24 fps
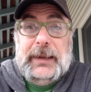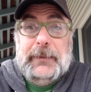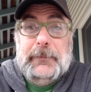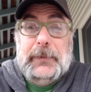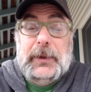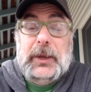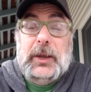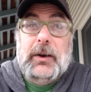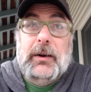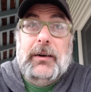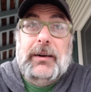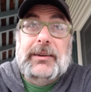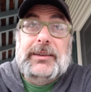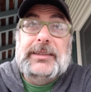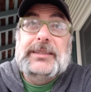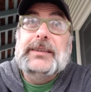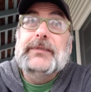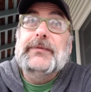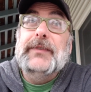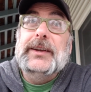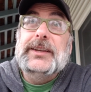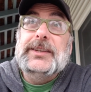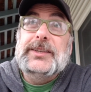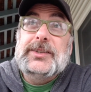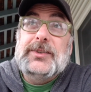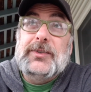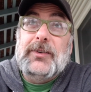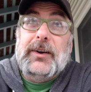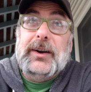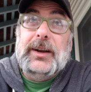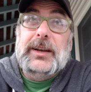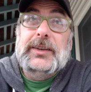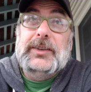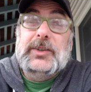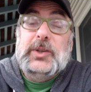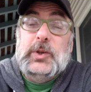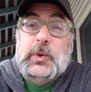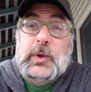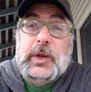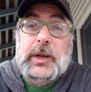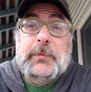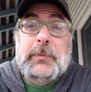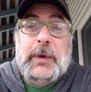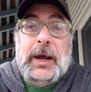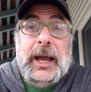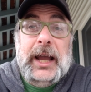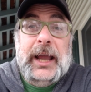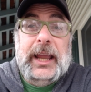because if I started doing
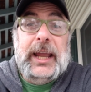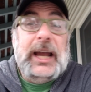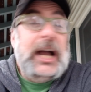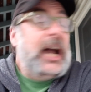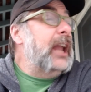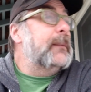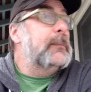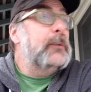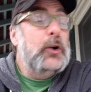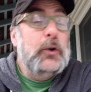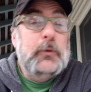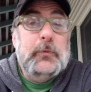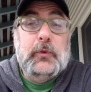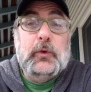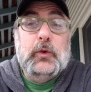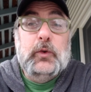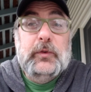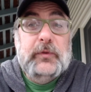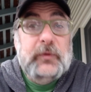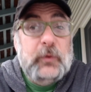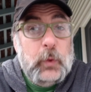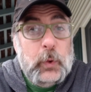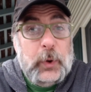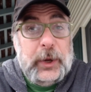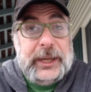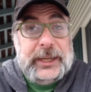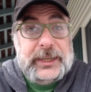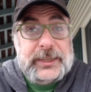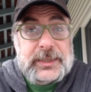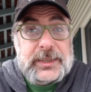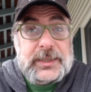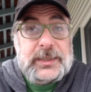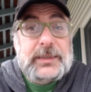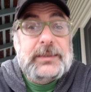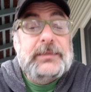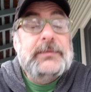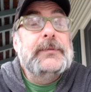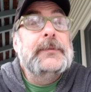my HypoBrew voice,